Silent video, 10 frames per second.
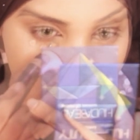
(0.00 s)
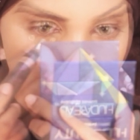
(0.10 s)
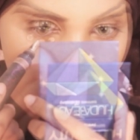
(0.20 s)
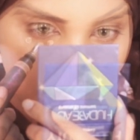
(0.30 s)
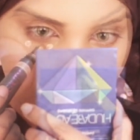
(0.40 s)

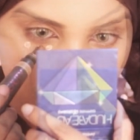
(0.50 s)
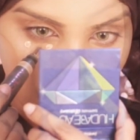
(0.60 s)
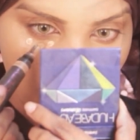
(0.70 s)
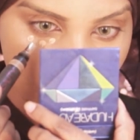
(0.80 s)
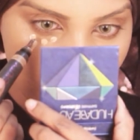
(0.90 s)
Now, to
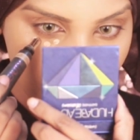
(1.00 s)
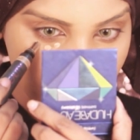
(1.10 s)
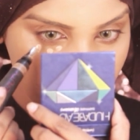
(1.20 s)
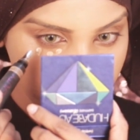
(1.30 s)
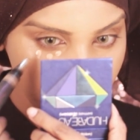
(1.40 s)
highlight
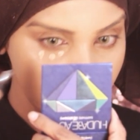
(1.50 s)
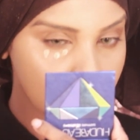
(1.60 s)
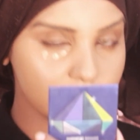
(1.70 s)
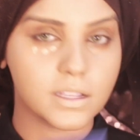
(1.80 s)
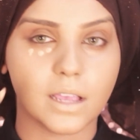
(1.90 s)
the
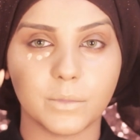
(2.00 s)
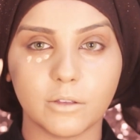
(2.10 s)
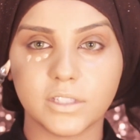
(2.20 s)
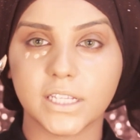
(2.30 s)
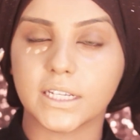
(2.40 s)
face, I'm
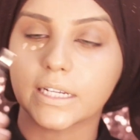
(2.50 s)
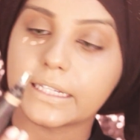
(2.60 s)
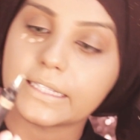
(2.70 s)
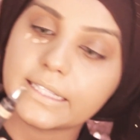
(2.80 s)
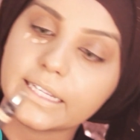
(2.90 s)
using the
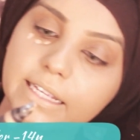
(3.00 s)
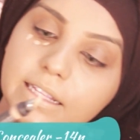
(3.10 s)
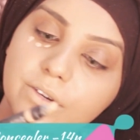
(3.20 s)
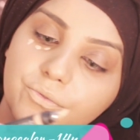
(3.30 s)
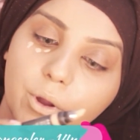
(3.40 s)

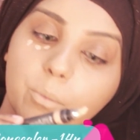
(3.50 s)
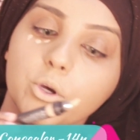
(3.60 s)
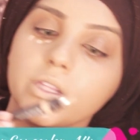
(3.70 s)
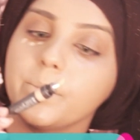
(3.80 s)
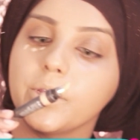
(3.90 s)
concealer from
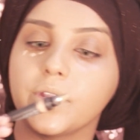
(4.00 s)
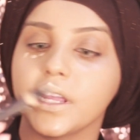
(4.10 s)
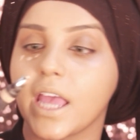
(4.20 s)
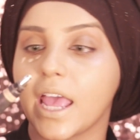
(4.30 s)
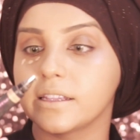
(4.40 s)
Huda
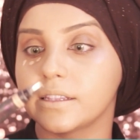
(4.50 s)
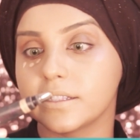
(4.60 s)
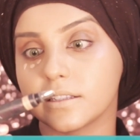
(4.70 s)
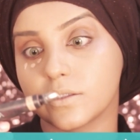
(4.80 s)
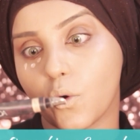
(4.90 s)
Beauty, and this is the